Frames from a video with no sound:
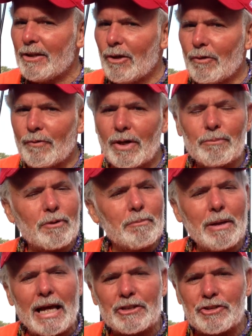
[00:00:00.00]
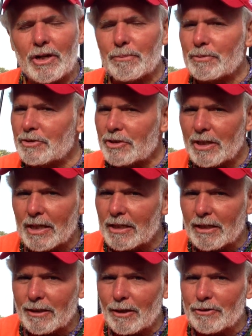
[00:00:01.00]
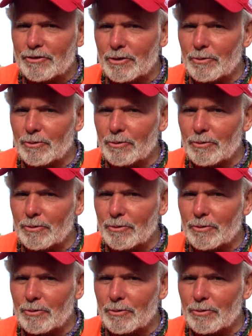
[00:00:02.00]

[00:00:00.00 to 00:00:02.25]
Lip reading: November matchup is getting closer.